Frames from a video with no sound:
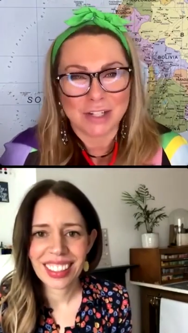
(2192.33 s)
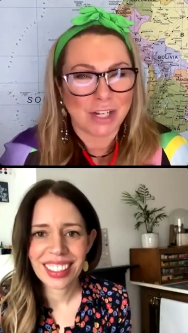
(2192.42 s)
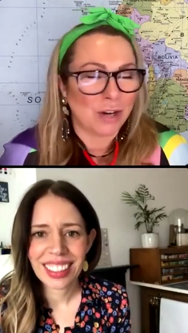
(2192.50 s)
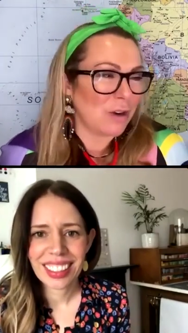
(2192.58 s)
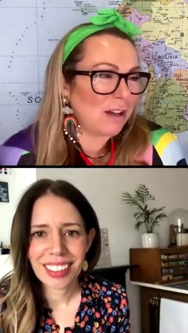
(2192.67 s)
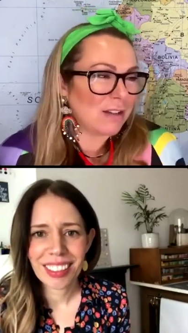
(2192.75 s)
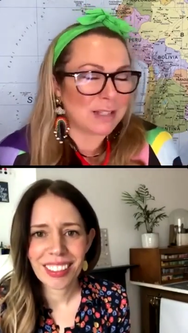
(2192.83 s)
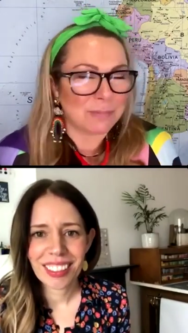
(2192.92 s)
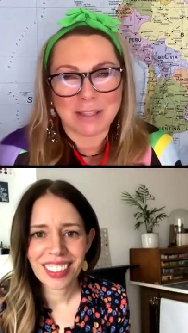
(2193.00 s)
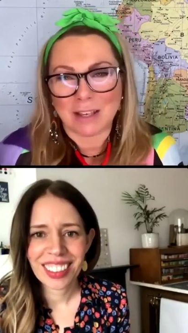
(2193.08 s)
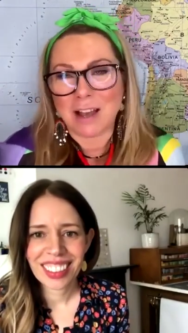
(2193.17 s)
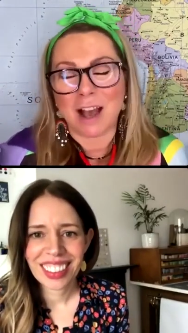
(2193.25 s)
Speaker 1: don't ask
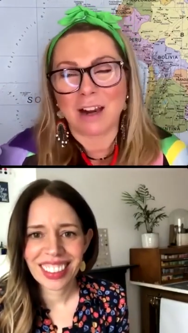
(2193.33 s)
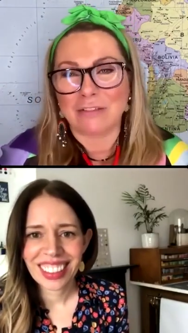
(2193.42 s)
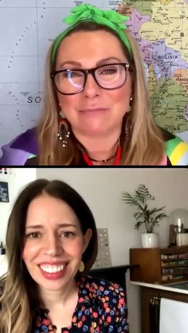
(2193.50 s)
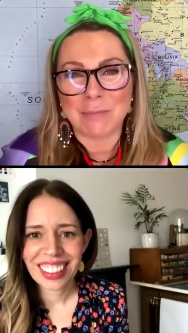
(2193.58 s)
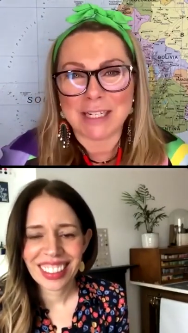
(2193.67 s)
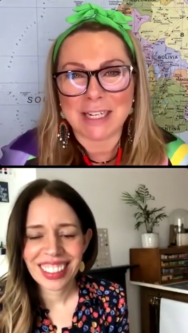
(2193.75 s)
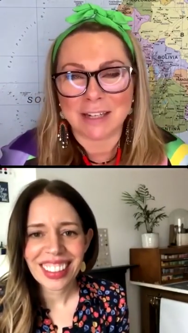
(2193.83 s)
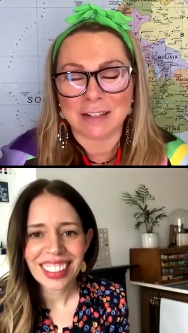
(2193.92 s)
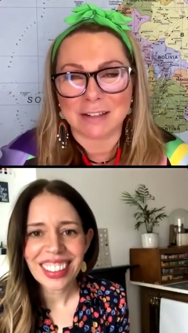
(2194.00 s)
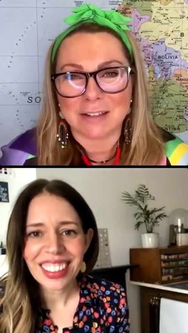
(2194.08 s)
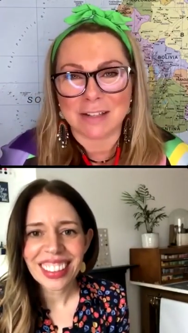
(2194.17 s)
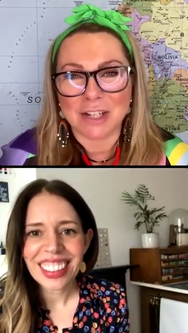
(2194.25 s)
me the color of my
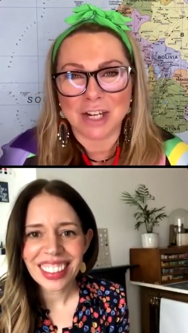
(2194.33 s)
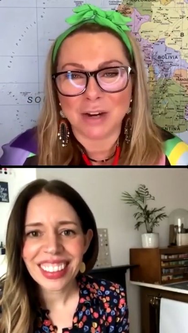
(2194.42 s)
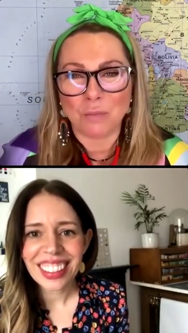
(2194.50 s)
knickers. You know,